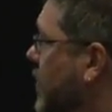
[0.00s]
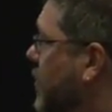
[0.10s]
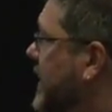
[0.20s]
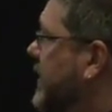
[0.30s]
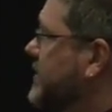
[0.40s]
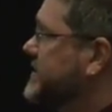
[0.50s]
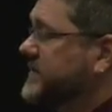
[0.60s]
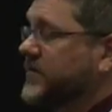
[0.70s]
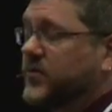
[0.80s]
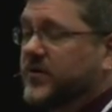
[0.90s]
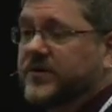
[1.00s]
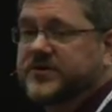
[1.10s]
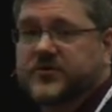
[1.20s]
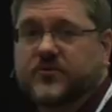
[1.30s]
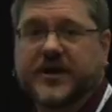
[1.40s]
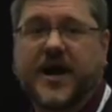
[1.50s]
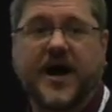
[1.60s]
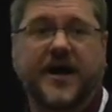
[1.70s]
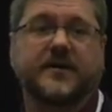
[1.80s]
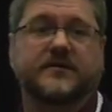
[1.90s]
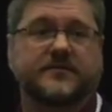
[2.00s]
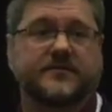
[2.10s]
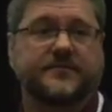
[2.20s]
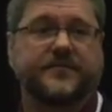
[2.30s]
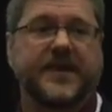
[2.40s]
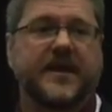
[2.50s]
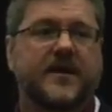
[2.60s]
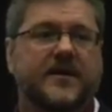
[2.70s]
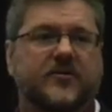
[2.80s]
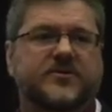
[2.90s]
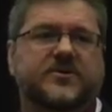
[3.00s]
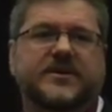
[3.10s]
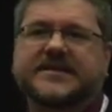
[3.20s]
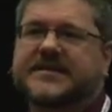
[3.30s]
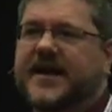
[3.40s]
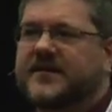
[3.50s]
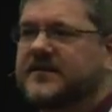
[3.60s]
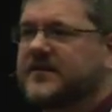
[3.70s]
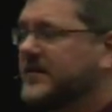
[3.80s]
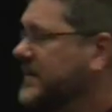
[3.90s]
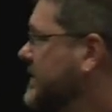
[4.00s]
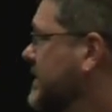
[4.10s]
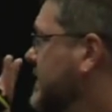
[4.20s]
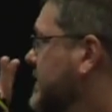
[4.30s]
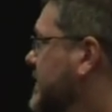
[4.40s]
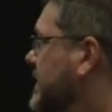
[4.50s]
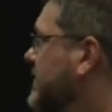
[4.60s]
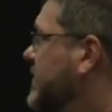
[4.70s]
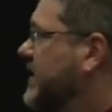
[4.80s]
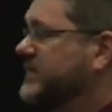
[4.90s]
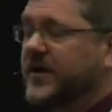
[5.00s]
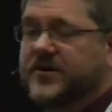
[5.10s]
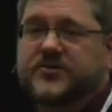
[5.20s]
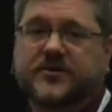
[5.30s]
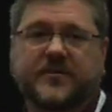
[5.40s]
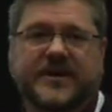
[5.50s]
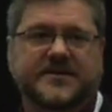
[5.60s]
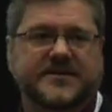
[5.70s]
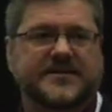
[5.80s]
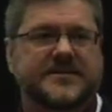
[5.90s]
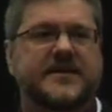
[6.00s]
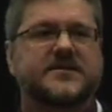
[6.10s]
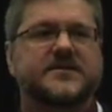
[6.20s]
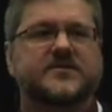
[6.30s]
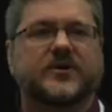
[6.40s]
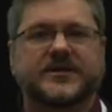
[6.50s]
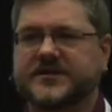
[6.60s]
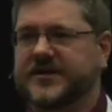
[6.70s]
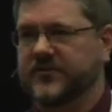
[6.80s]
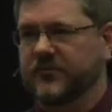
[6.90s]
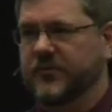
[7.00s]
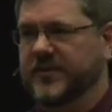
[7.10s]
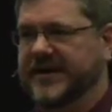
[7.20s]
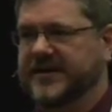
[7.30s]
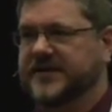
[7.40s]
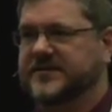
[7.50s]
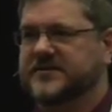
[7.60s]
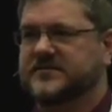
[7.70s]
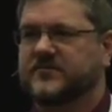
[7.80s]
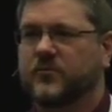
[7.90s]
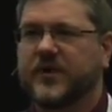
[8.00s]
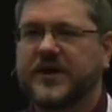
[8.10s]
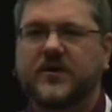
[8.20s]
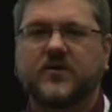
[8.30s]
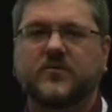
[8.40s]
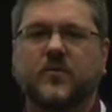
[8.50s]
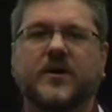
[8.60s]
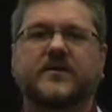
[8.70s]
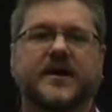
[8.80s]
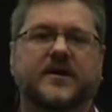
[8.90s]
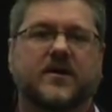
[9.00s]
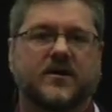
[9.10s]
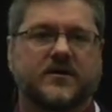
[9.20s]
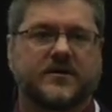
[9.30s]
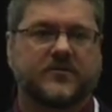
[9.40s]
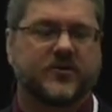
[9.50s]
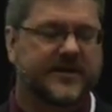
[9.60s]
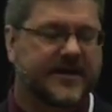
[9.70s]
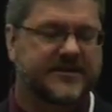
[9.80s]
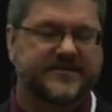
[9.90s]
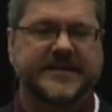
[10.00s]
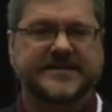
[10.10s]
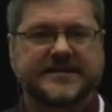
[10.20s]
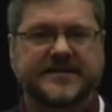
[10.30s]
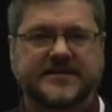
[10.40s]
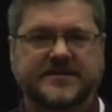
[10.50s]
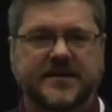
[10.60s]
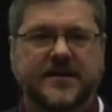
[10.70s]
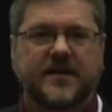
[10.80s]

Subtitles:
what areas of the world are scoring high. Now I'm showing this at the level of country because that's the easiest one to see in a room like this. We know where that device is,